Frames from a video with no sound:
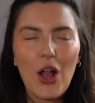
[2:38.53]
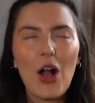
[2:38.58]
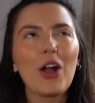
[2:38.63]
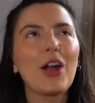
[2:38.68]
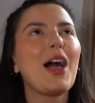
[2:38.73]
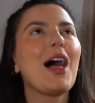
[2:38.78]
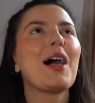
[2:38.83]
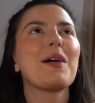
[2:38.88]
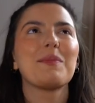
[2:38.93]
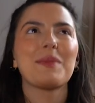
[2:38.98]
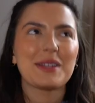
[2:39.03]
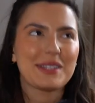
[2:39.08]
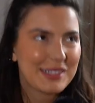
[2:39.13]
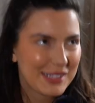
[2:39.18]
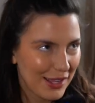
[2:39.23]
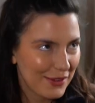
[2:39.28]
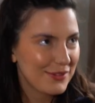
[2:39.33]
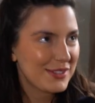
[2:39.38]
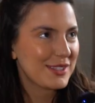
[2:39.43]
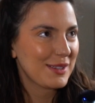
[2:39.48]
I'll cut
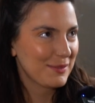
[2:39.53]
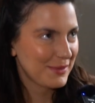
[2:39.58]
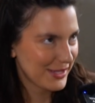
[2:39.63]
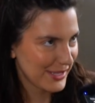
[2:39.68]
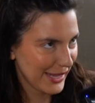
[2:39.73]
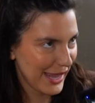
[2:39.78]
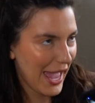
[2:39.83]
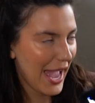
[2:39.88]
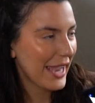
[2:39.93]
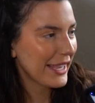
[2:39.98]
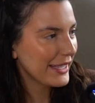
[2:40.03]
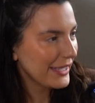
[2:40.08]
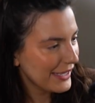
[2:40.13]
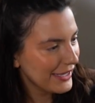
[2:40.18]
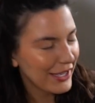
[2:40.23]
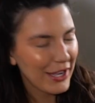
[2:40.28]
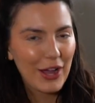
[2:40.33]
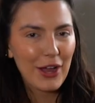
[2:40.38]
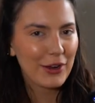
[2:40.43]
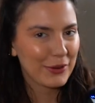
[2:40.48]
myself some slack,
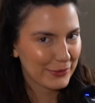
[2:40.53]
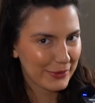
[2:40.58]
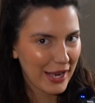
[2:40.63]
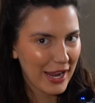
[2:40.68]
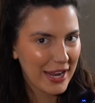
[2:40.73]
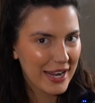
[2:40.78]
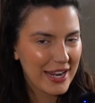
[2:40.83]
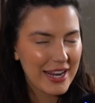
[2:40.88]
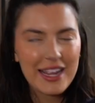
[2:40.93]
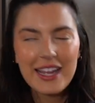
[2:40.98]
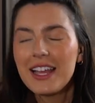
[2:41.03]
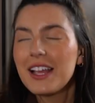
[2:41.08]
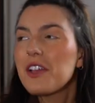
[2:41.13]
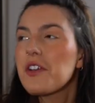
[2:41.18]
all right?